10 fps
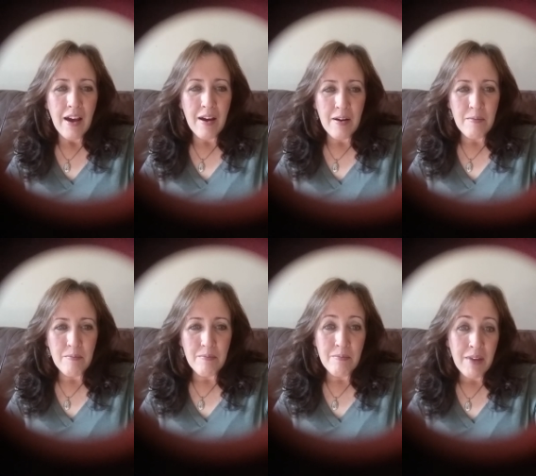
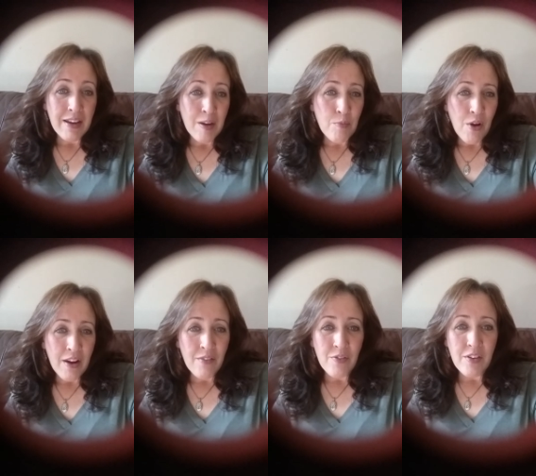um, may need
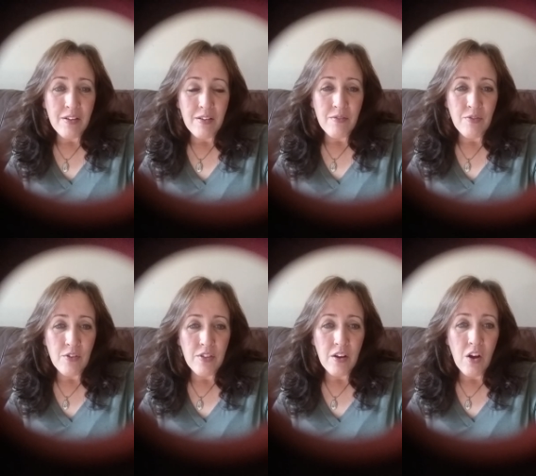product for the
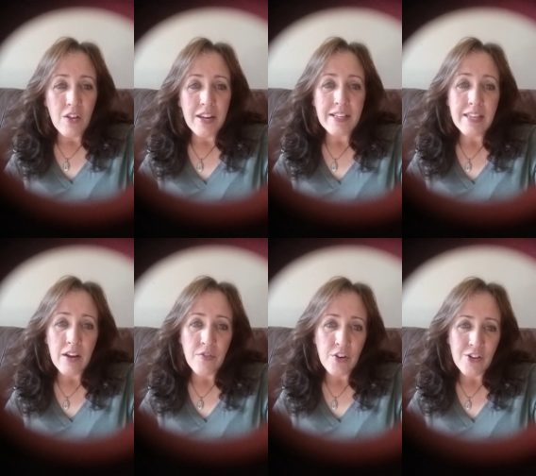for the holidays
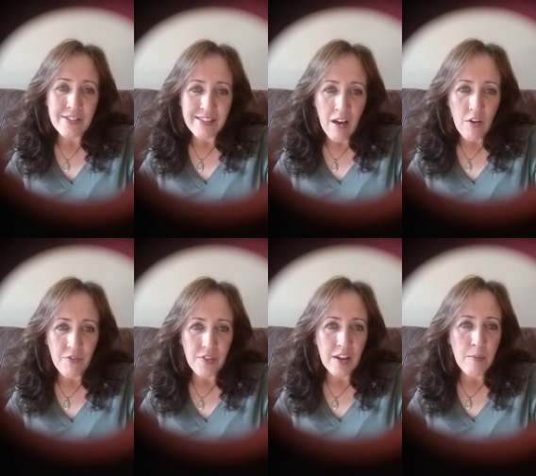and for
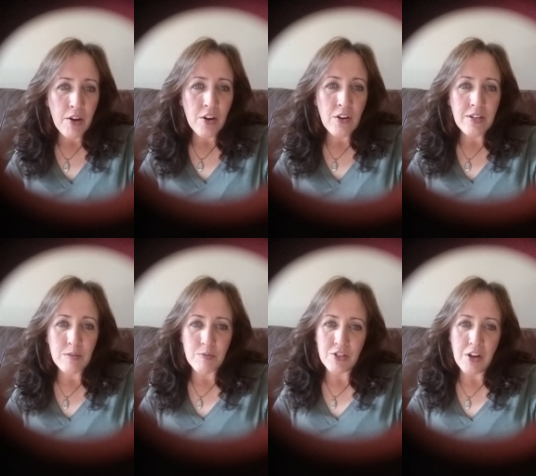yourself. Think about your
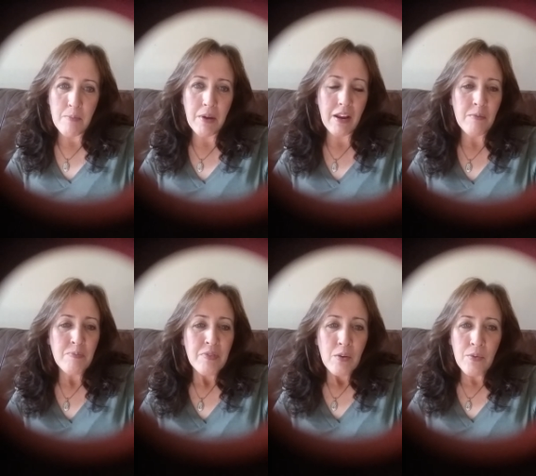Christmas shopping.
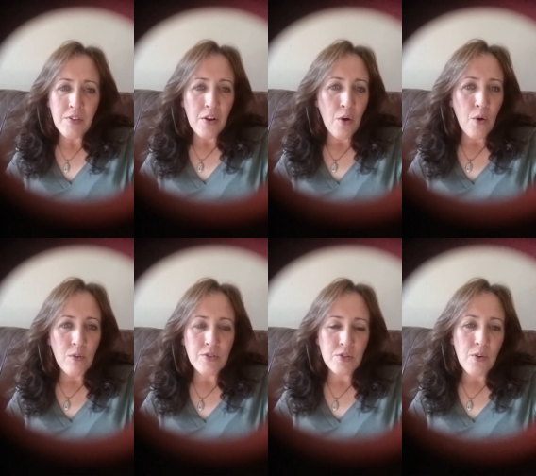We've got a
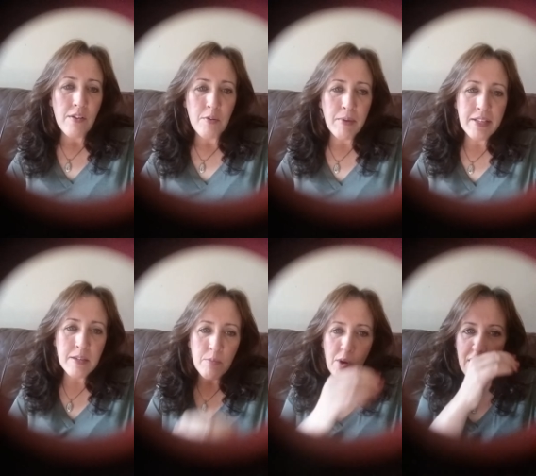whole store of
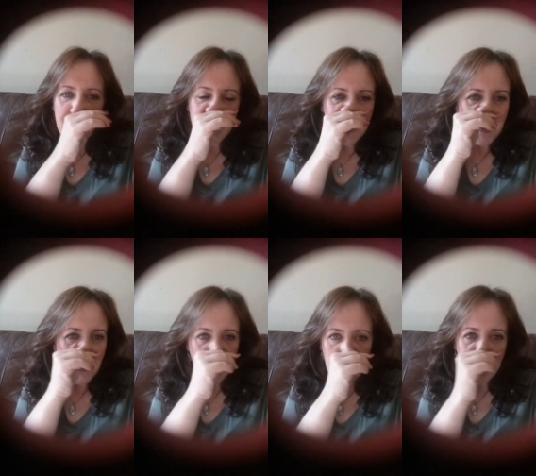amazing products that
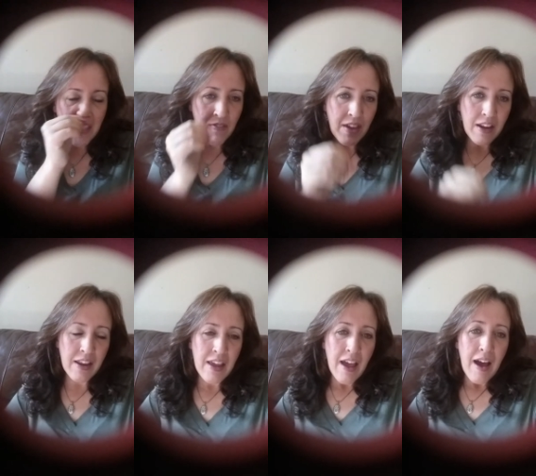you can be
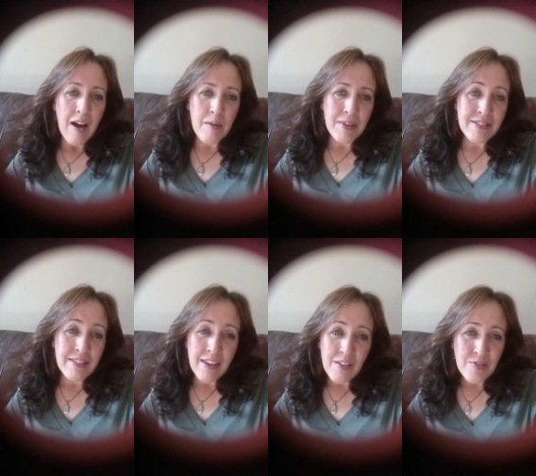giving um,
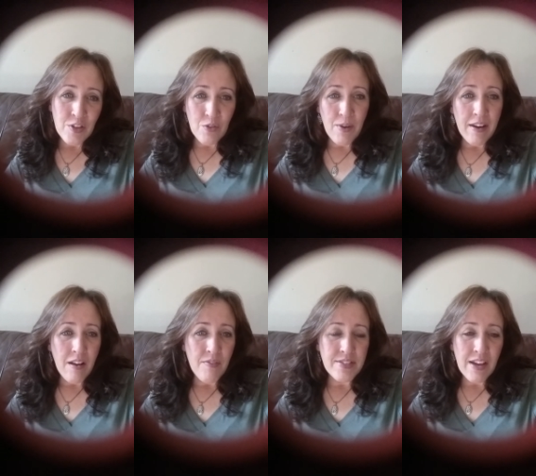as gifts. You can write
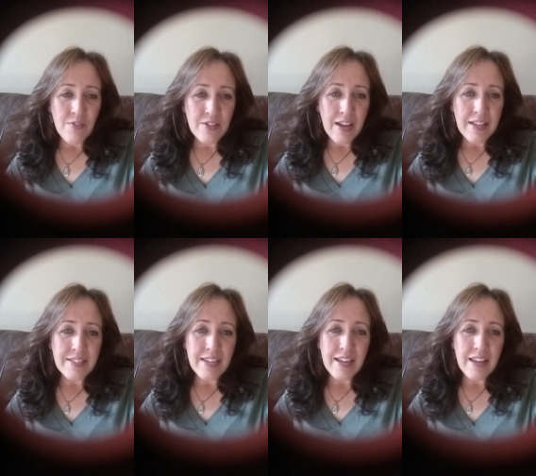it off as
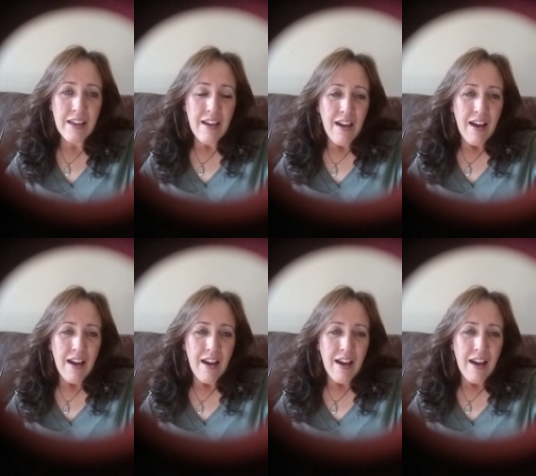advertising.